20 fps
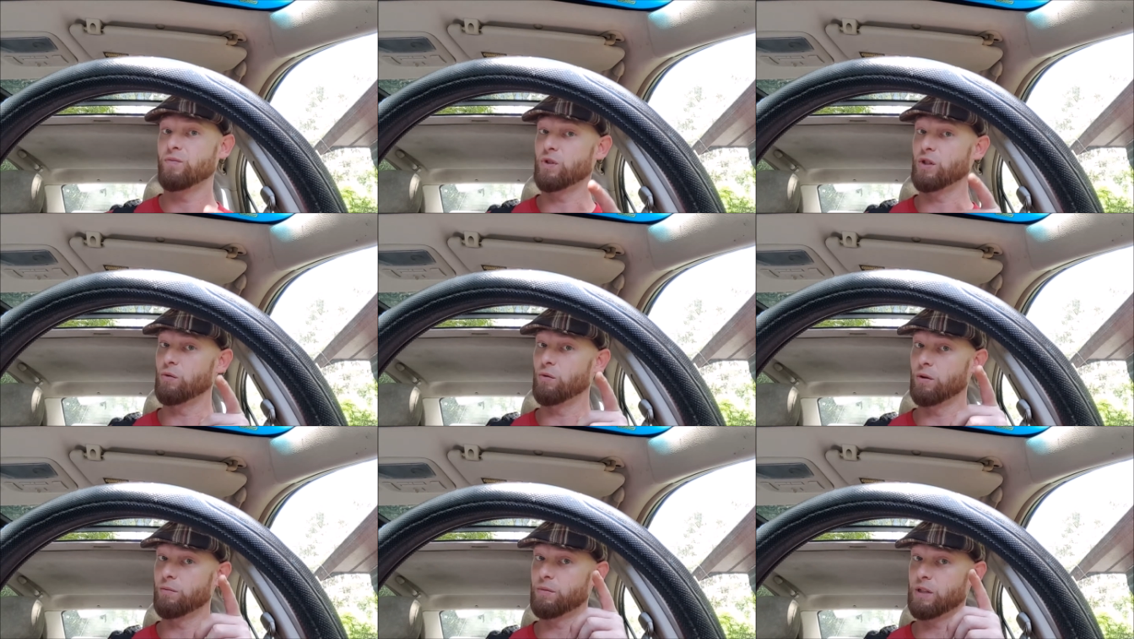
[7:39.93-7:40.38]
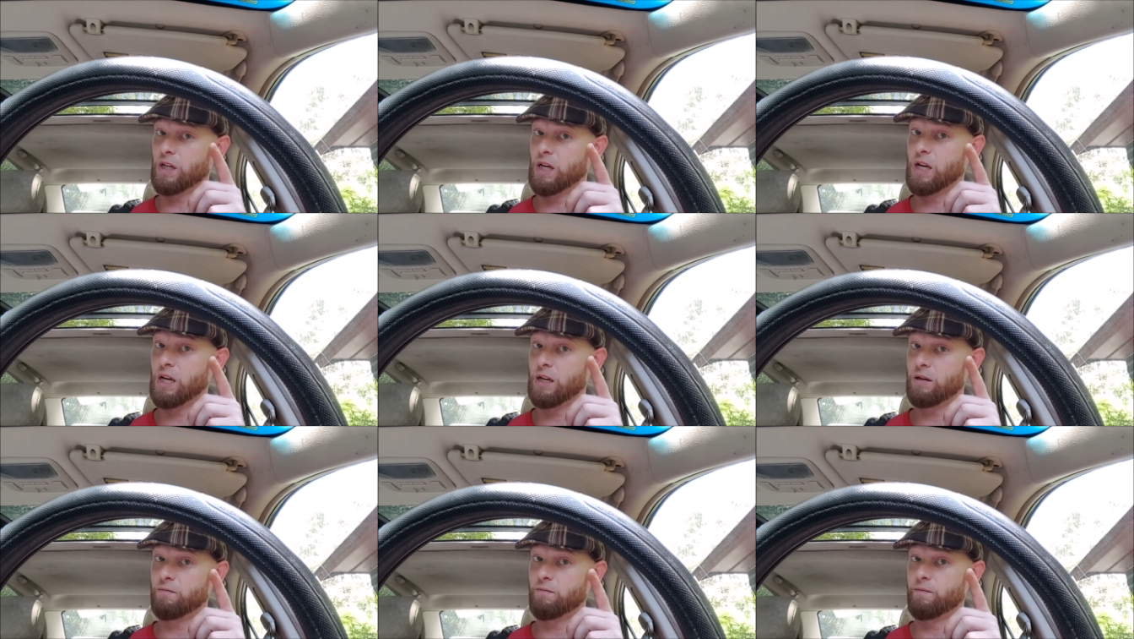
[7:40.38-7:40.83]
See what I'm
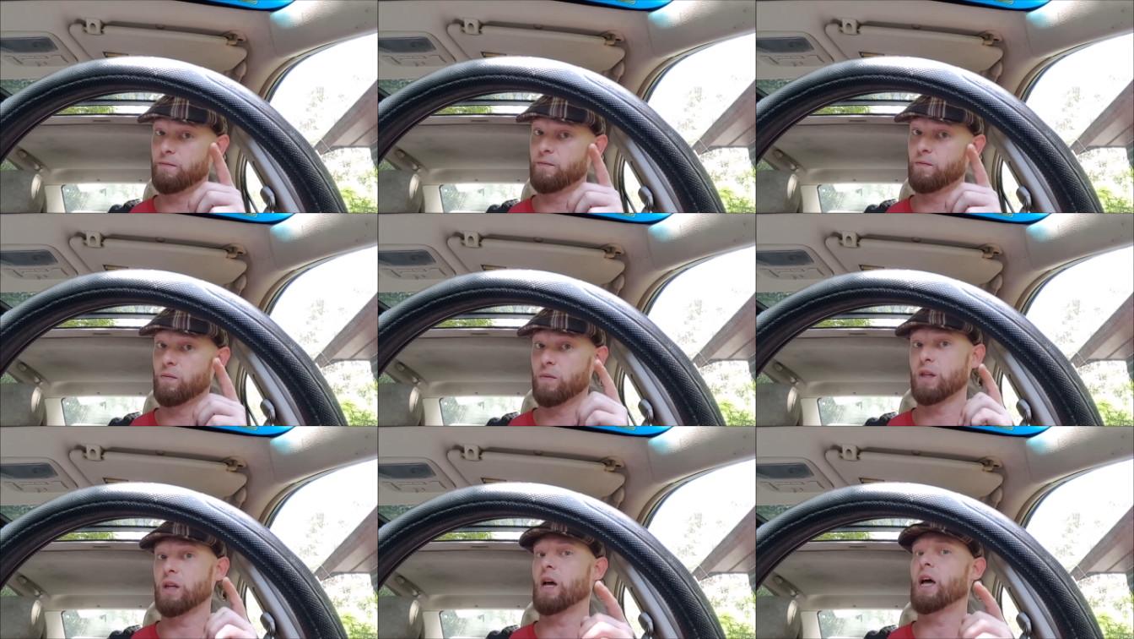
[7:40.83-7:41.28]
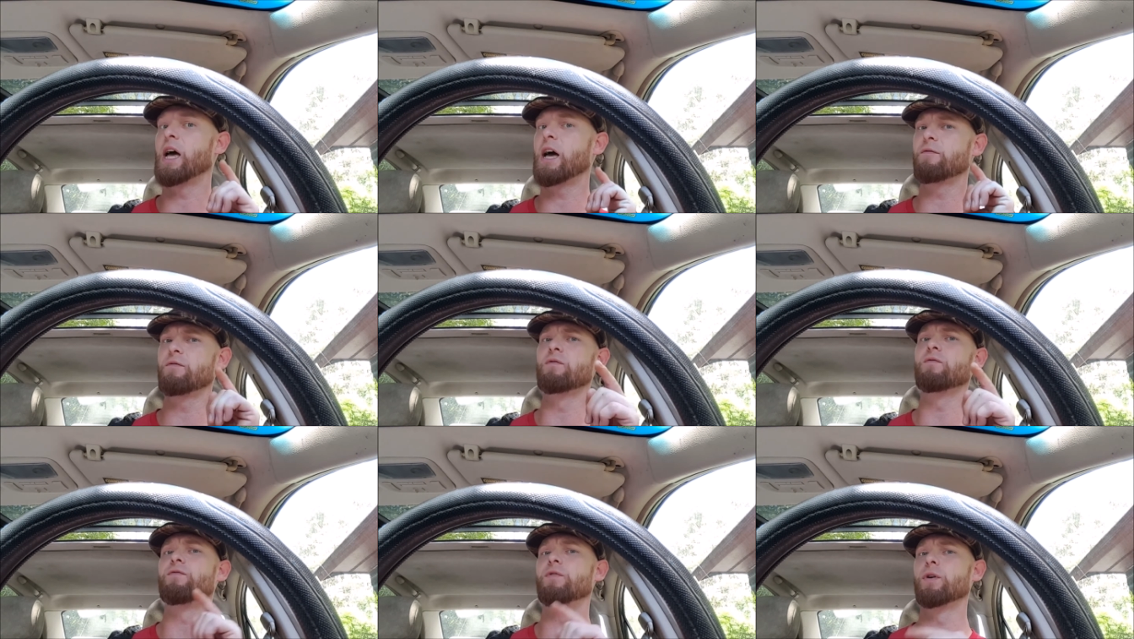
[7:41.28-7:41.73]
saying? I
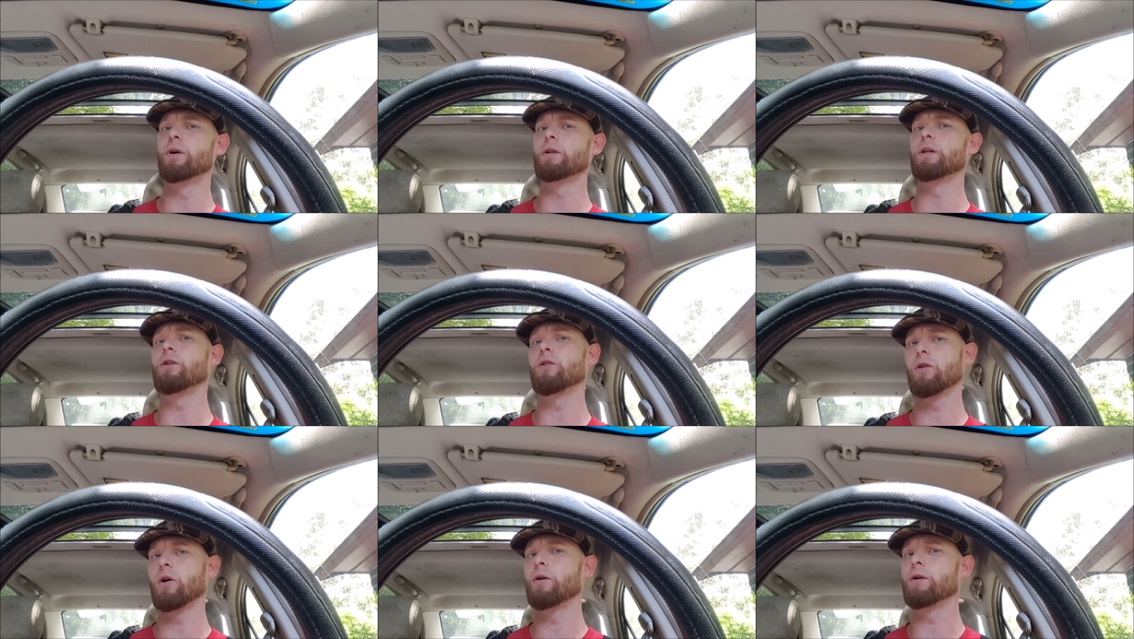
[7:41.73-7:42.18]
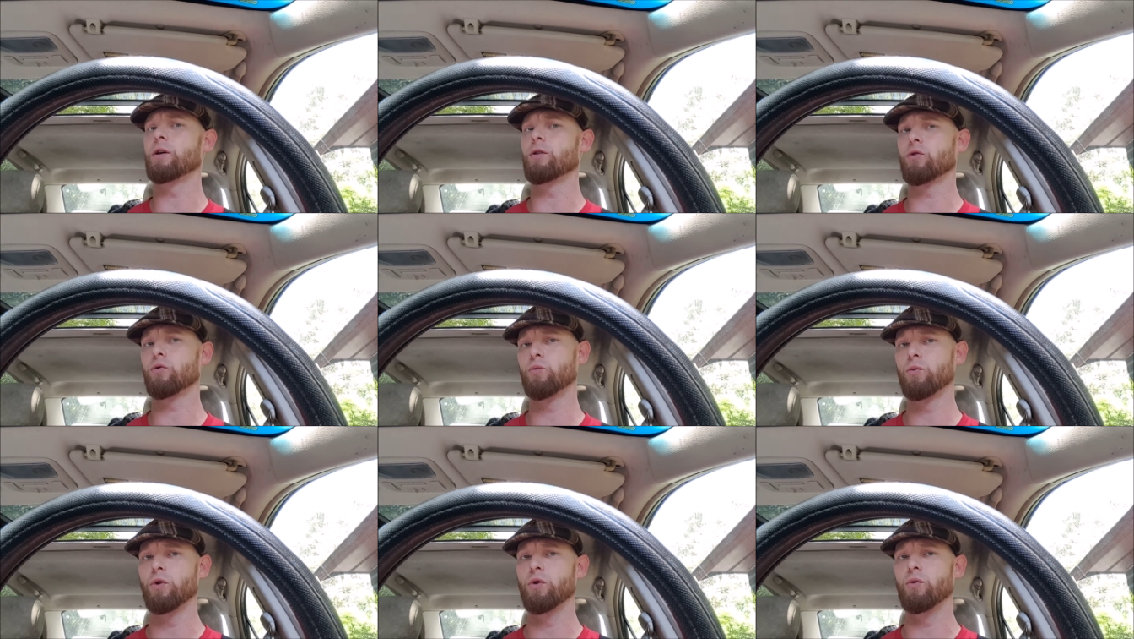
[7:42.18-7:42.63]
haven't fully thought it
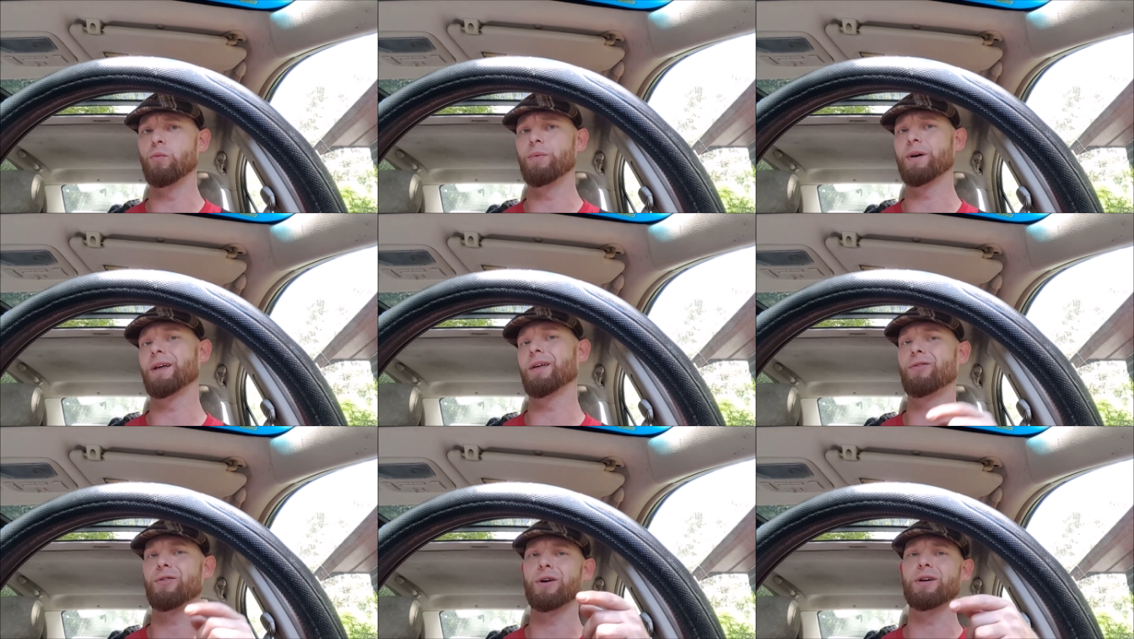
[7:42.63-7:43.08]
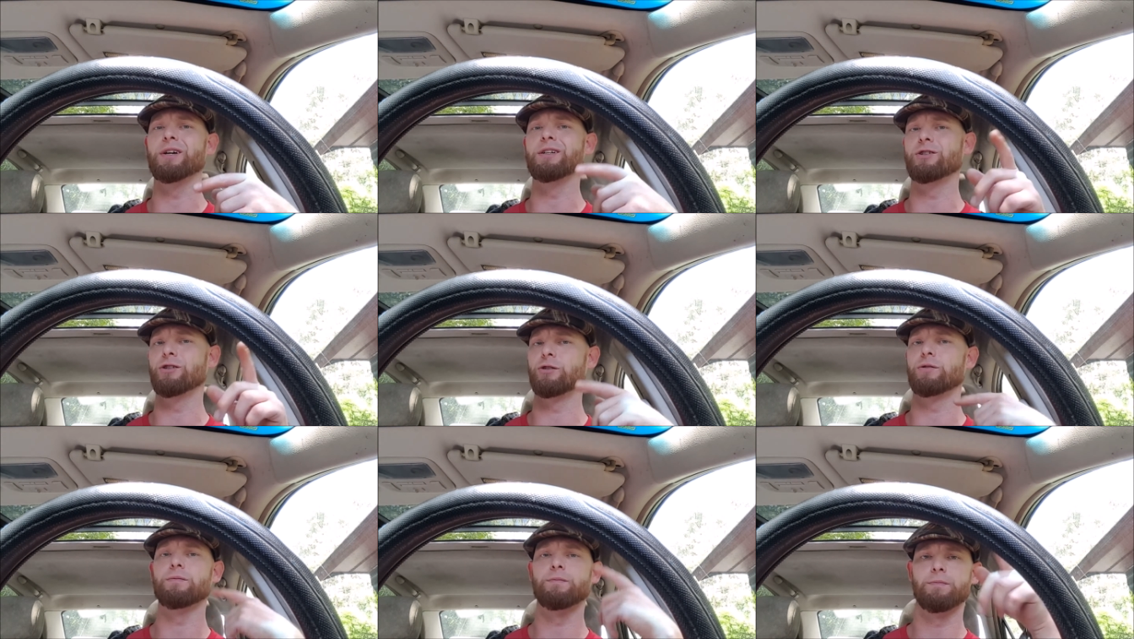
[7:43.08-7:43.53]
through, but I thought I'd
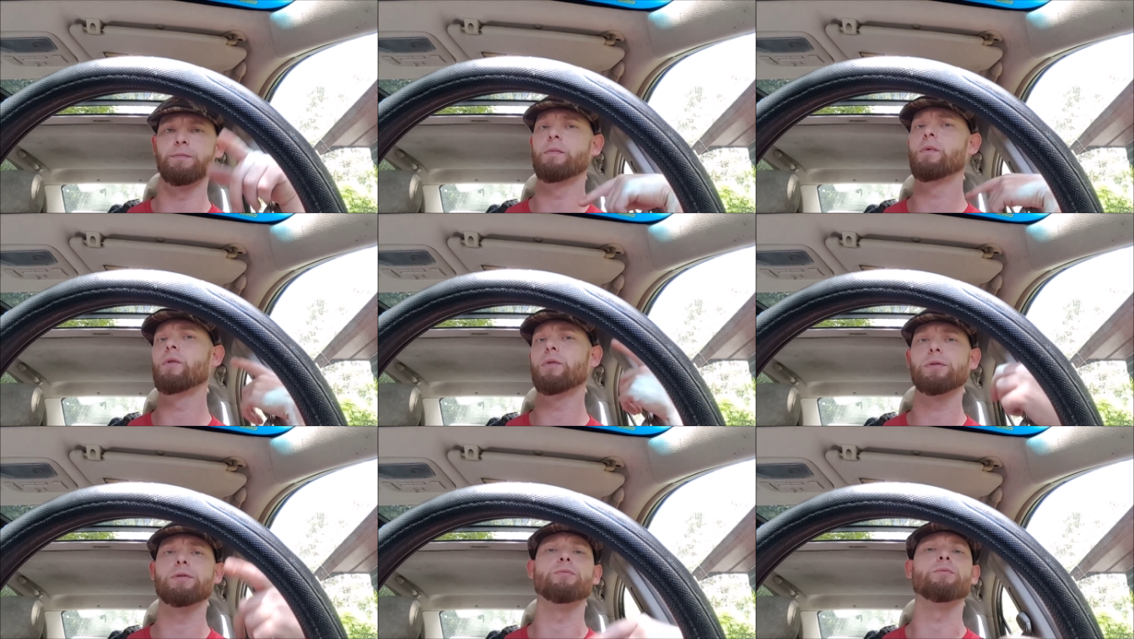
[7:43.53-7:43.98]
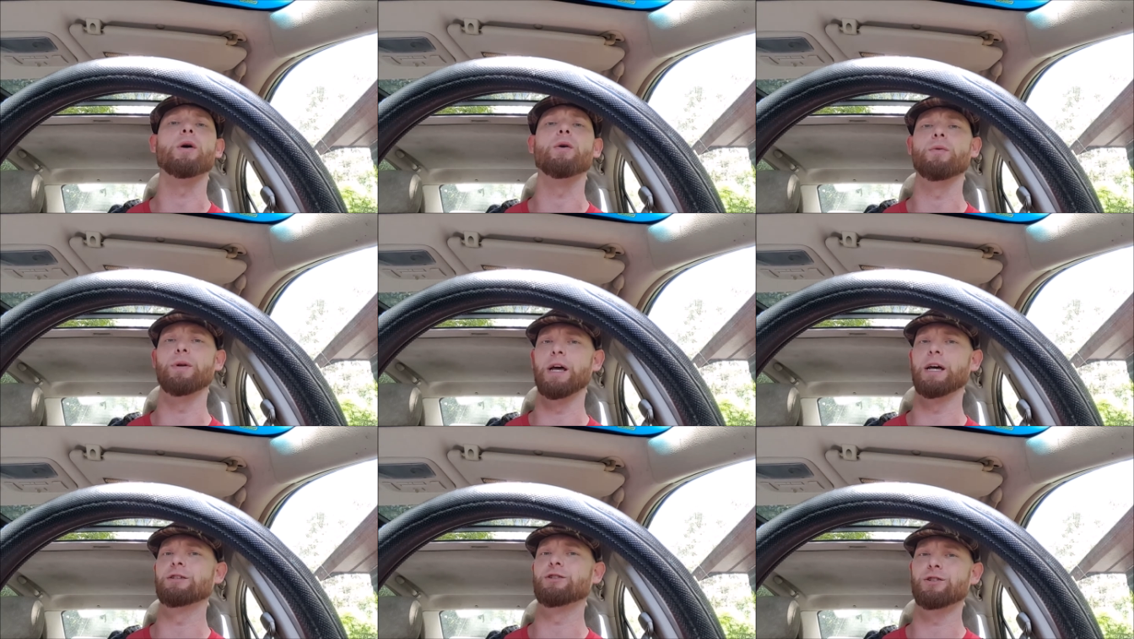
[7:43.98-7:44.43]
just throw
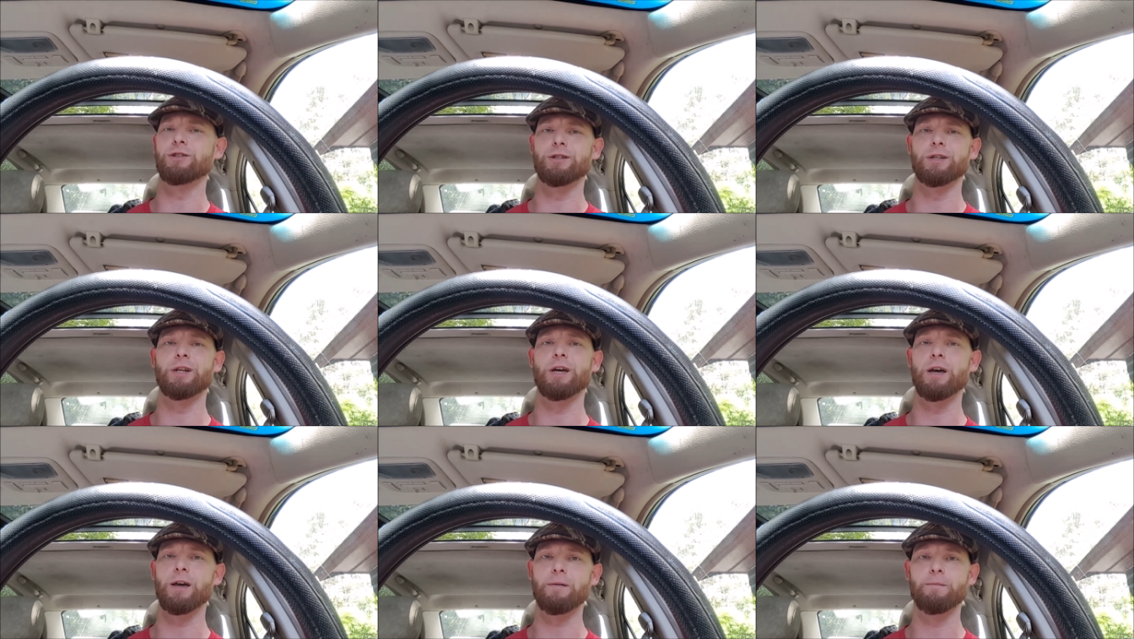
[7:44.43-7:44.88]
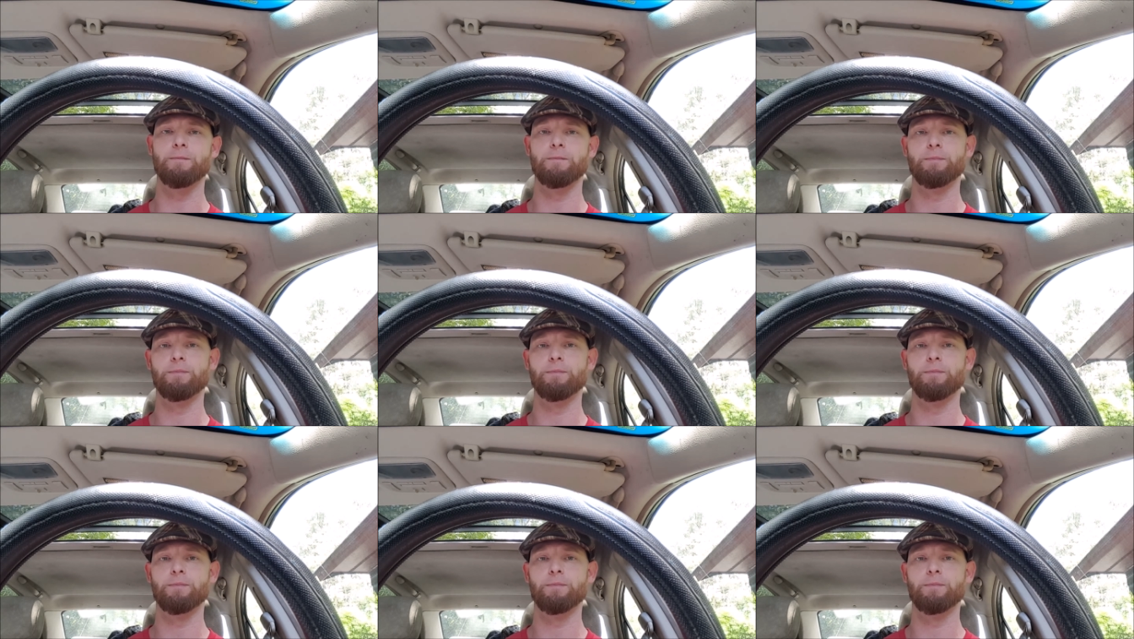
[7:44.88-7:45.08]
it at you today.